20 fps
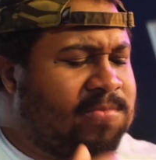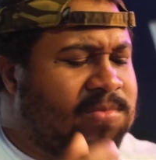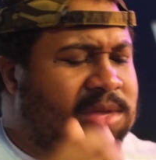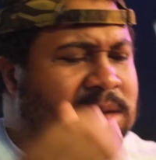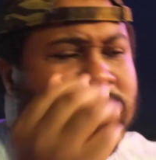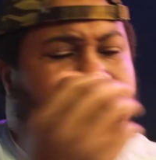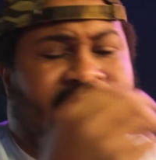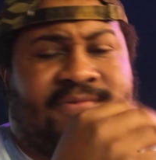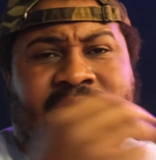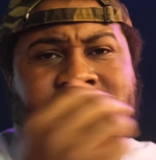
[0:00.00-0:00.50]

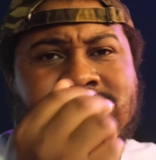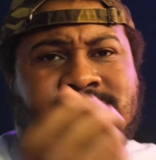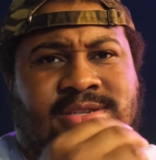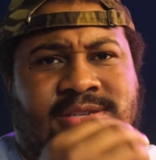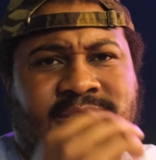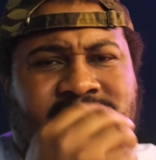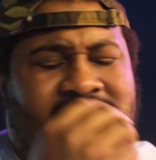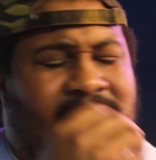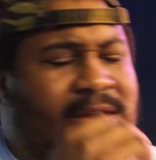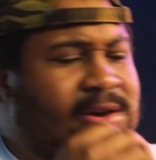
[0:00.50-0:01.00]
I'm gonna finish
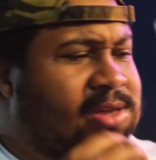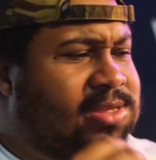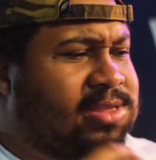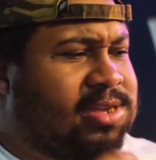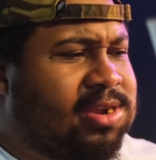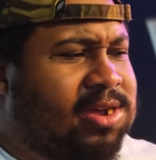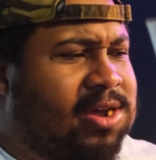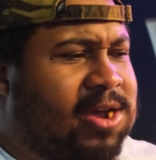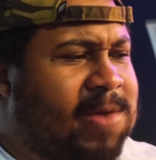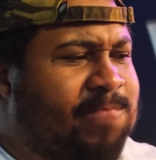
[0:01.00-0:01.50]
this out and
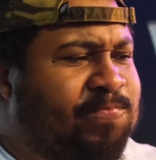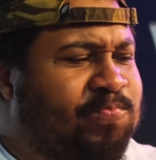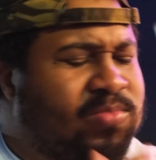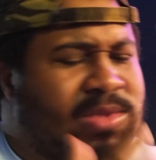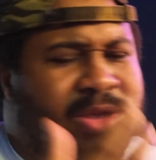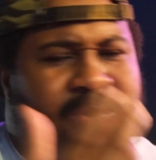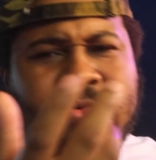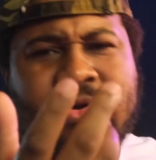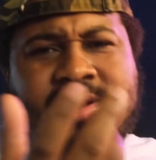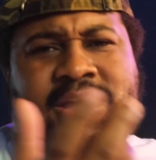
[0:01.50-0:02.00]
then uh,
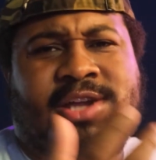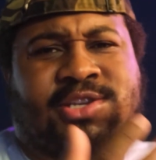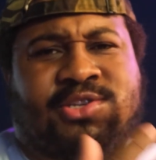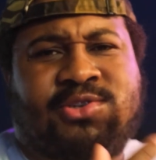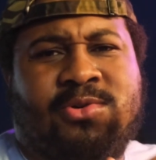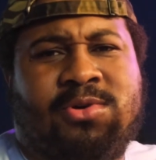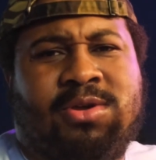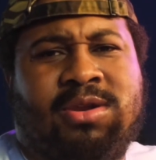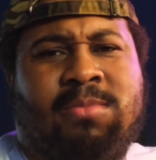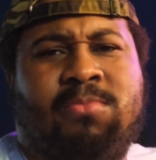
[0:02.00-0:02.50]
we'll catch
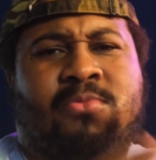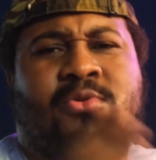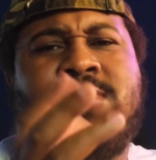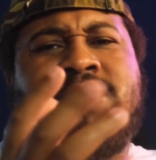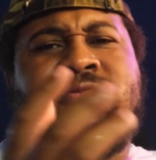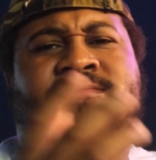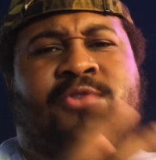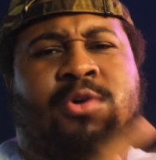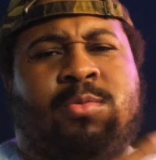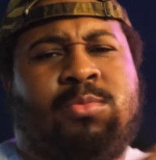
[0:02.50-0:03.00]
you on a more
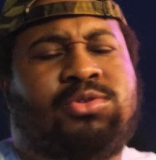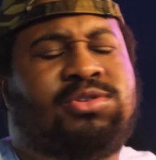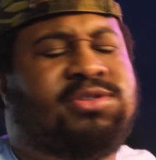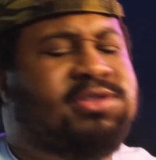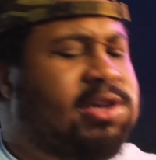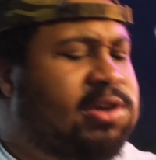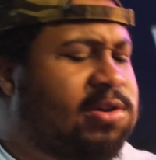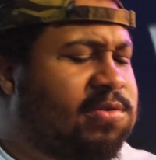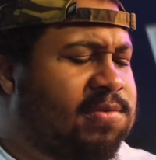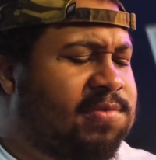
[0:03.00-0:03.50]
formal
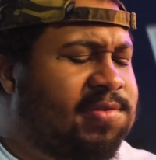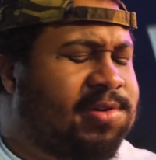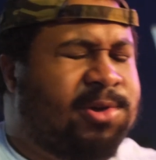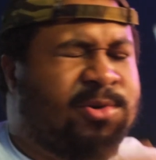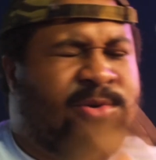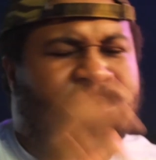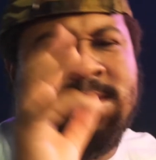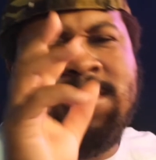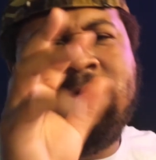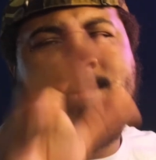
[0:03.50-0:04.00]
sneaker
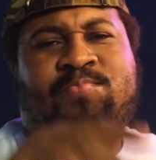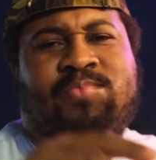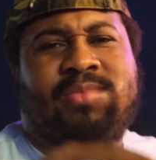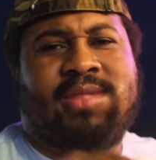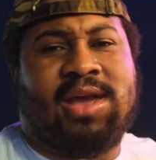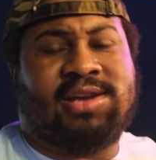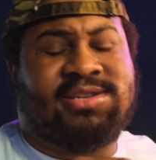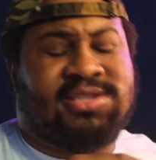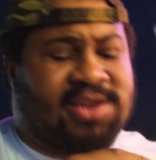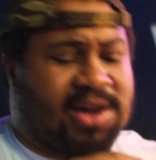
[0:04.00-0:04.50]
review
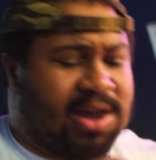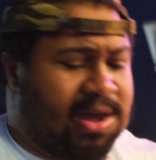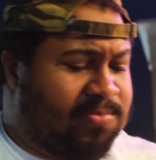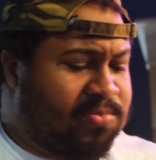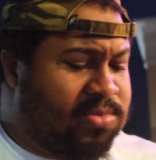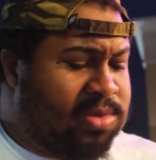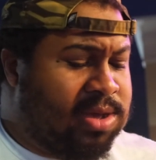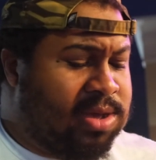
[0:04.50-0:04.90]
next time.